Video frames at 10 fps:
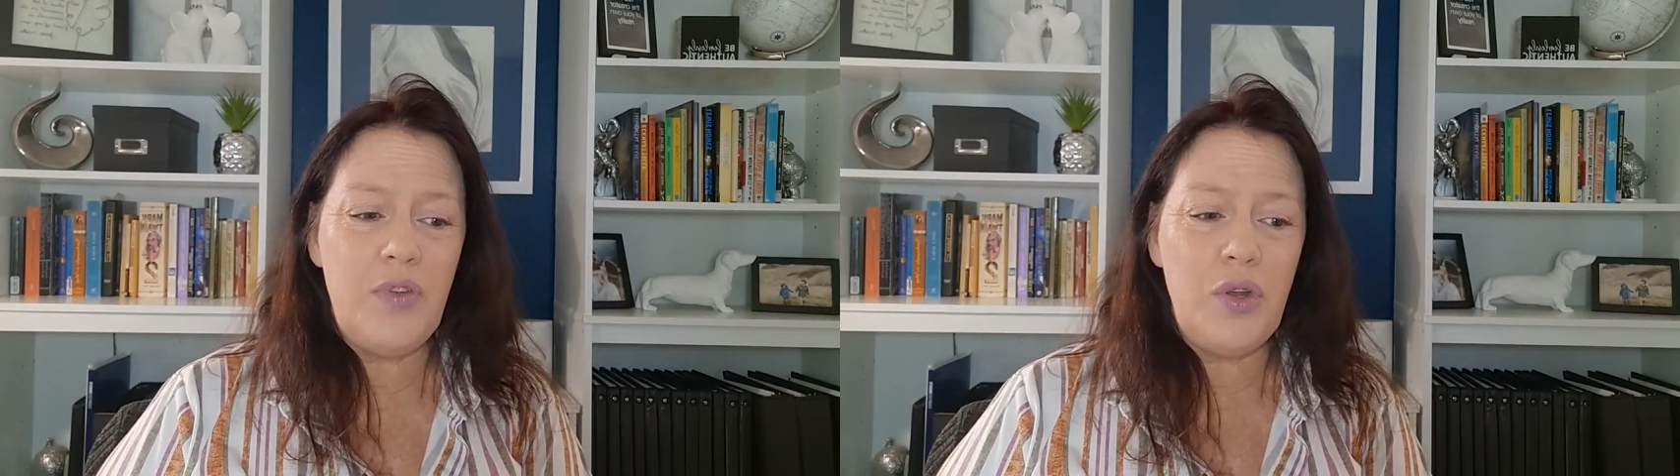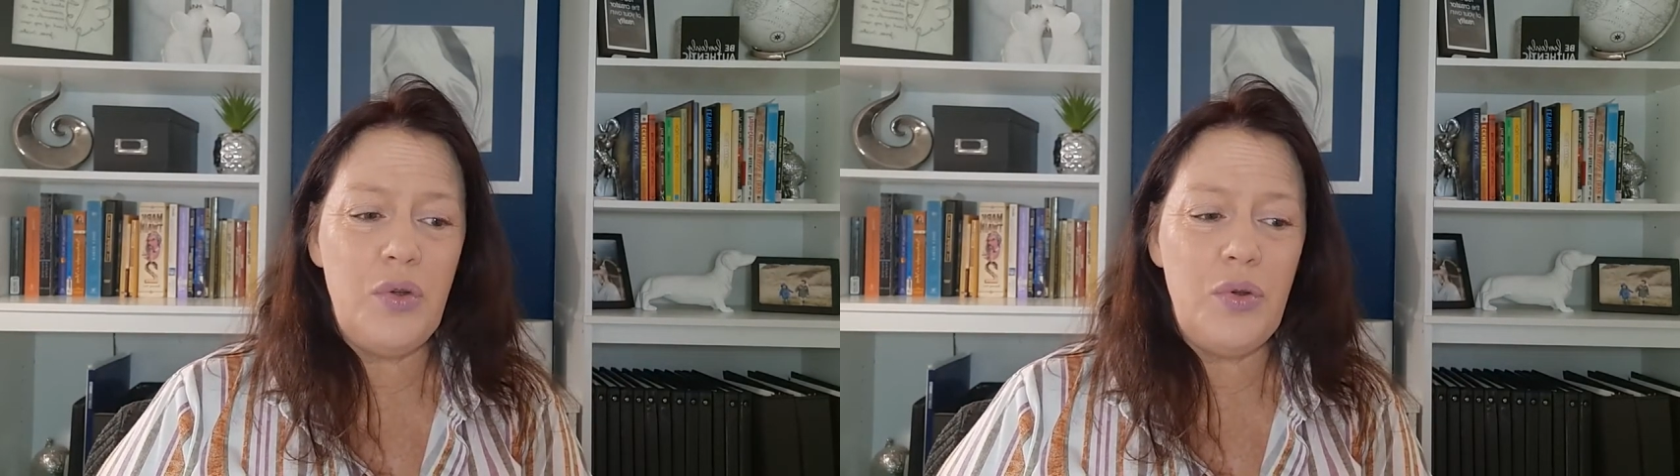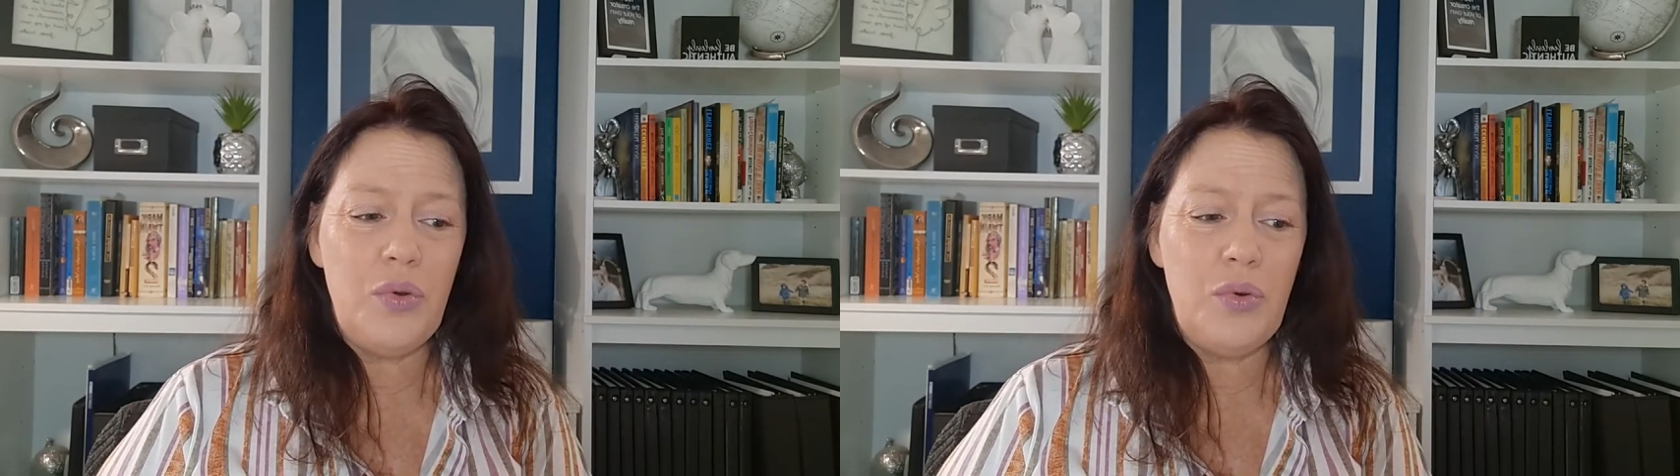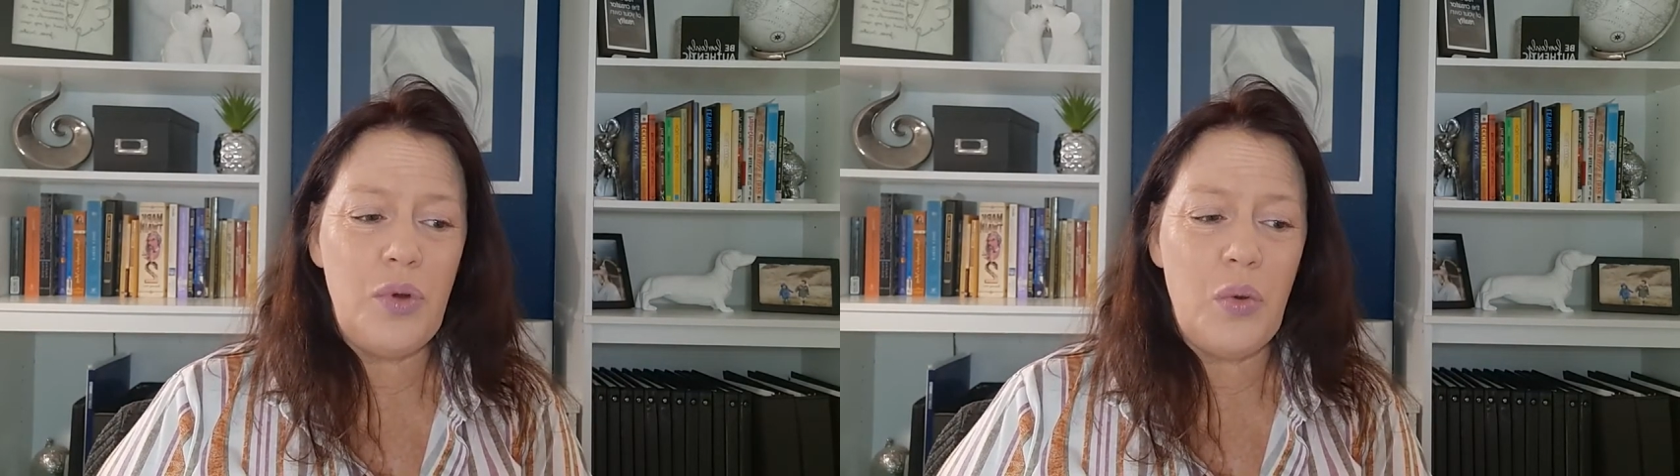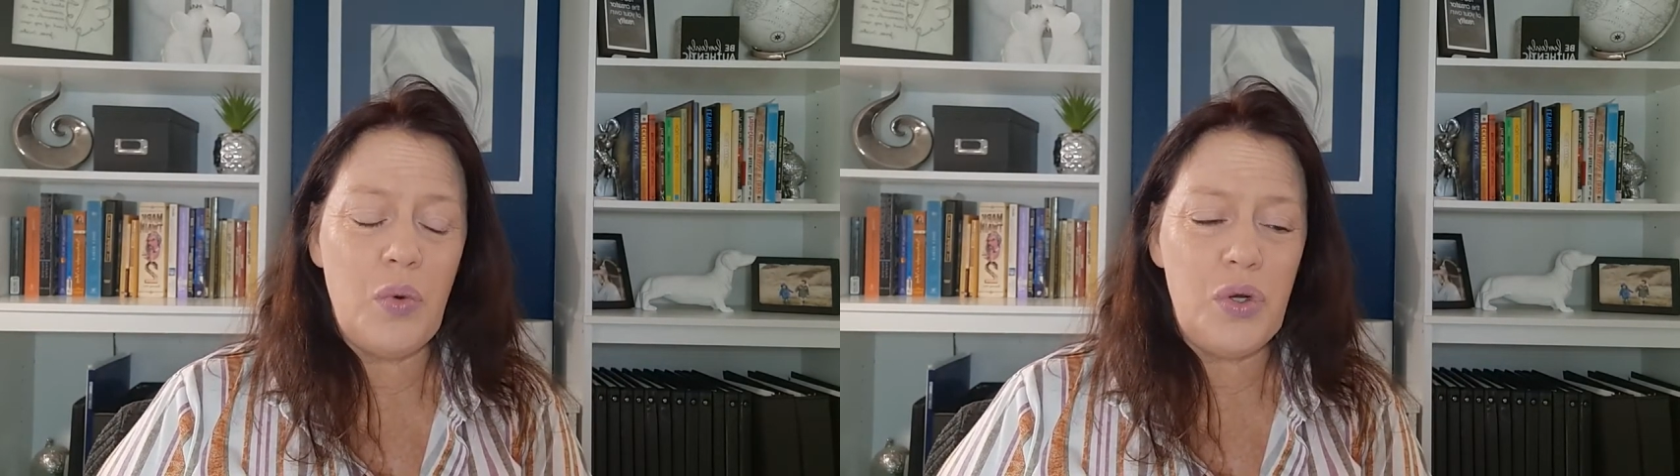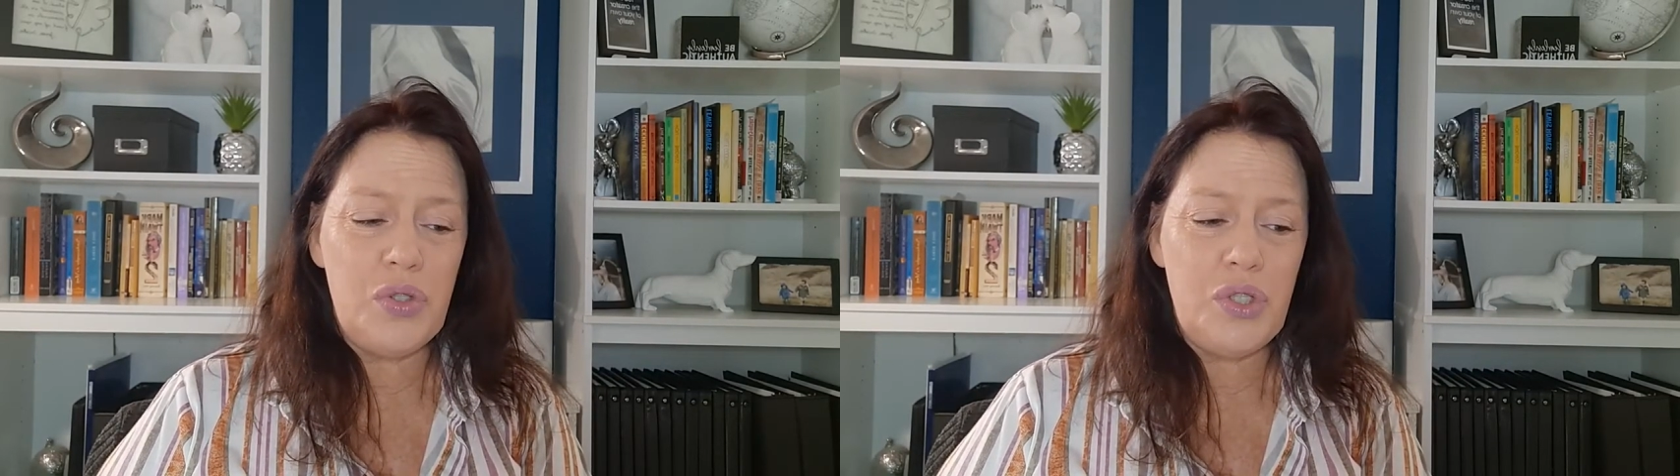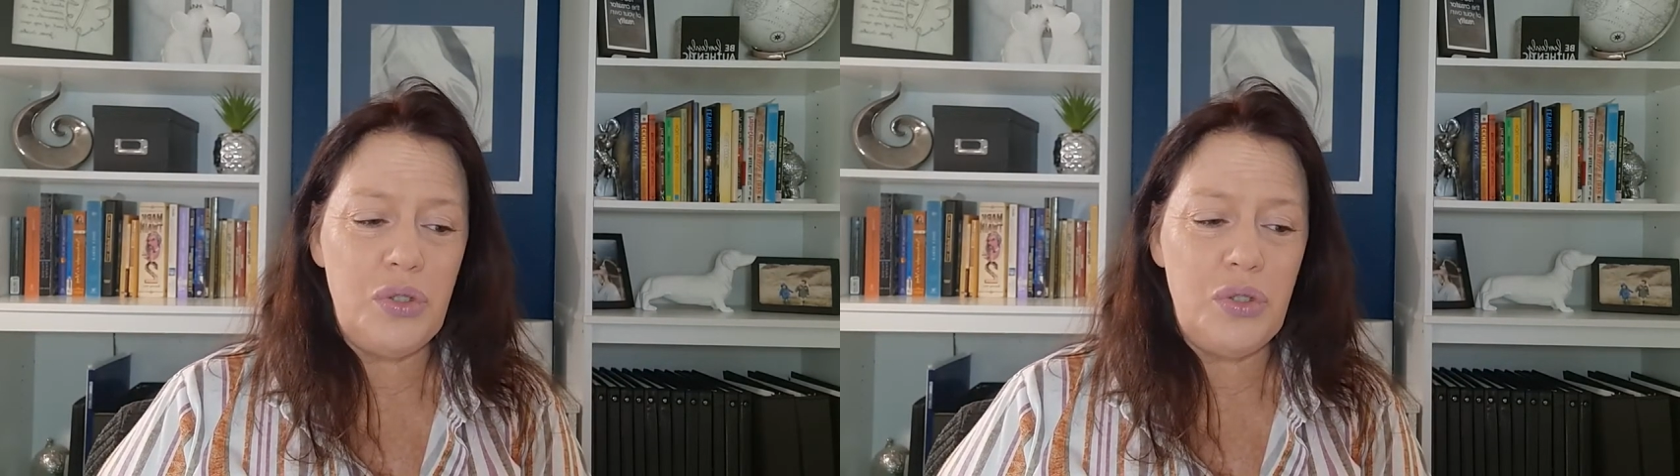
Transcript: you were